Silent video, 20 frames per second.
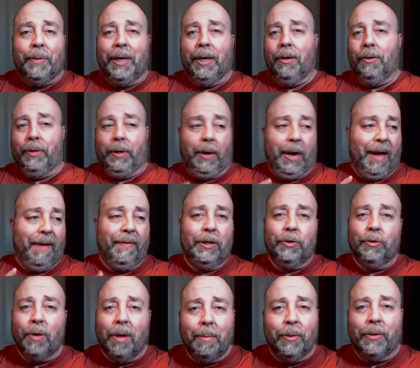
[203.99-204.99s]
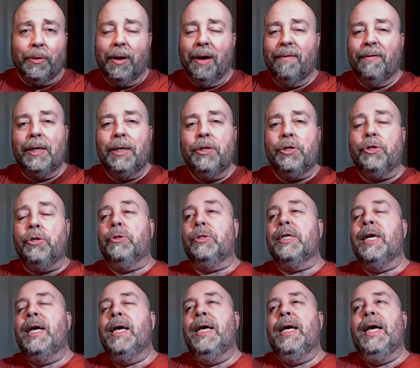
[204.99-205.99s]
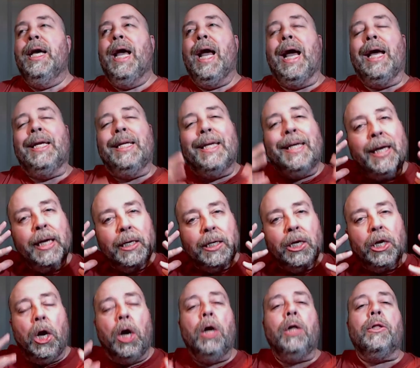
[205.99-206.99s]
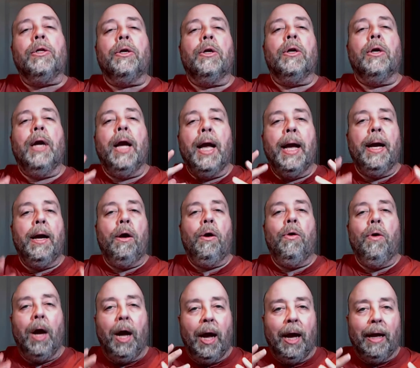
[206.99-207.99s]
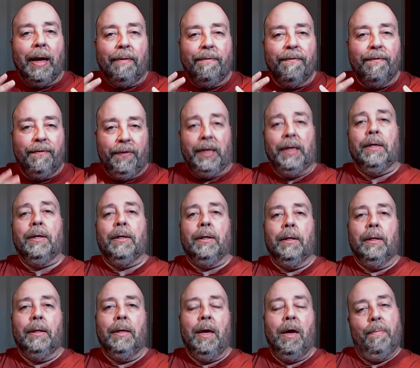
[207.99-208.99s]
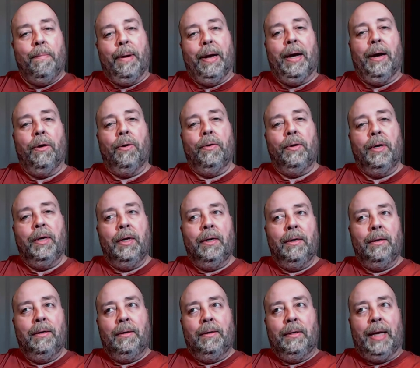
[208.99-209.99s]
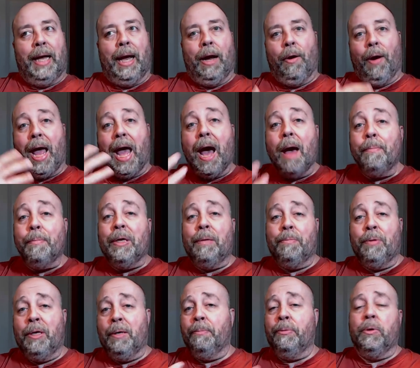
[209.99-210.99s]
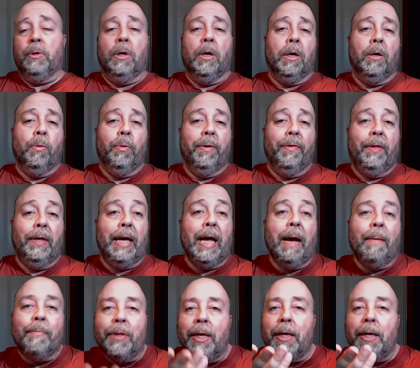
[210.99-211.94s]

They're they're having trouble, they're having issues, and it can color how I feel about how happy people are with the app.